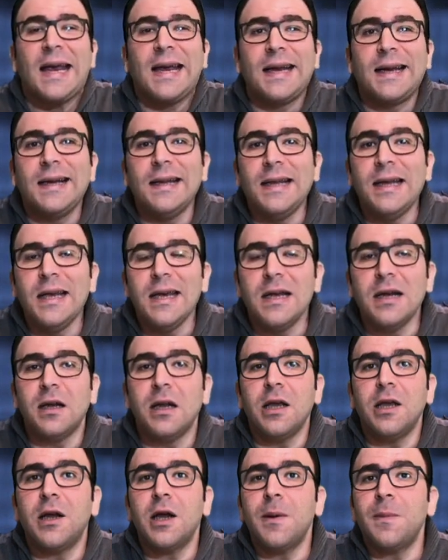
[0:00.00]

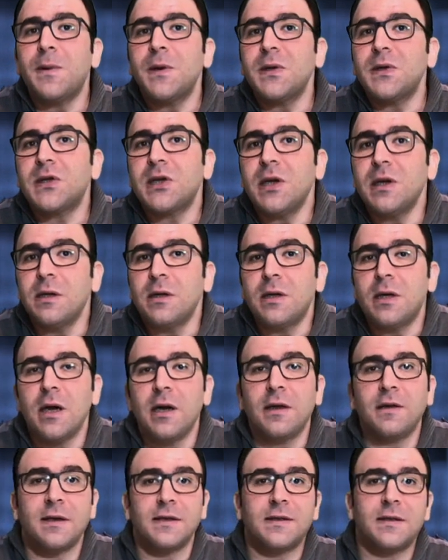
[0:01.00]
clearly
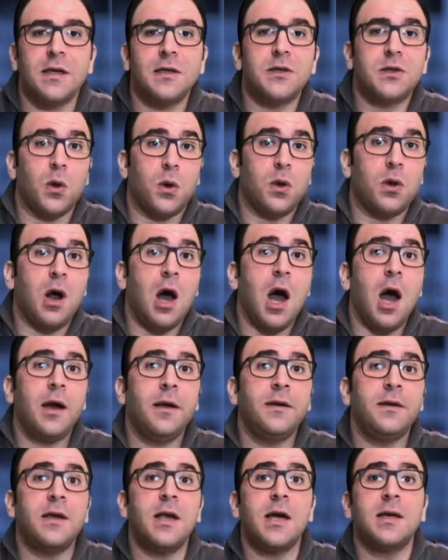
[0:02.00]
representing the sense or
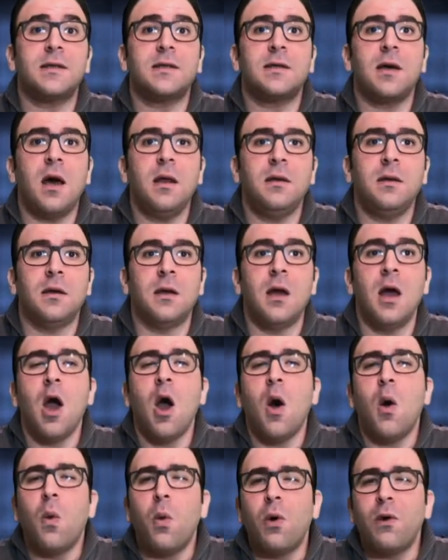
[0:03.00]
idea sun,
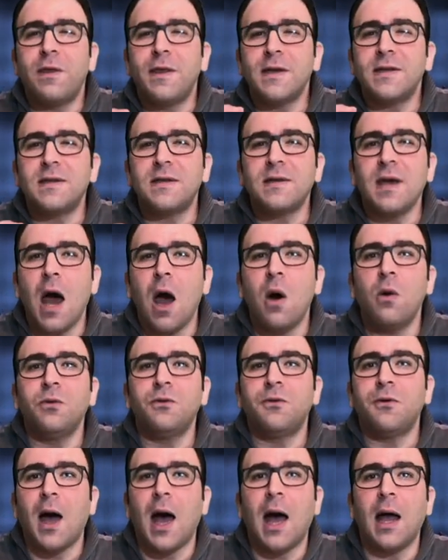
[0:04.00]
with the sound
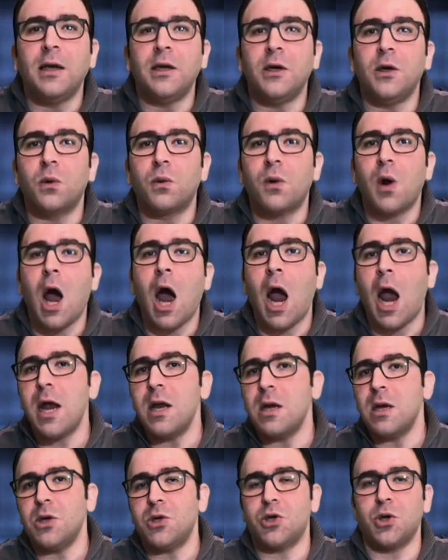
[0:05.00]
value Ra in
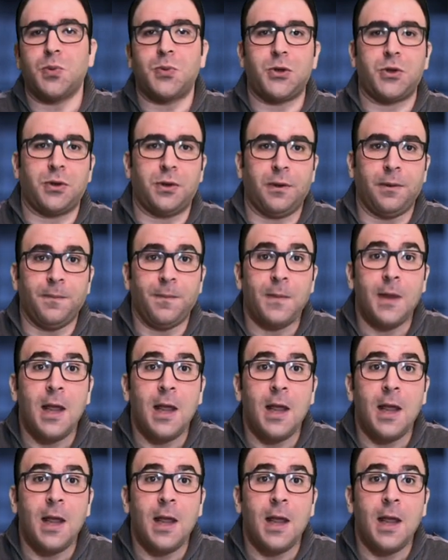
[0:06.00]
Egyptian.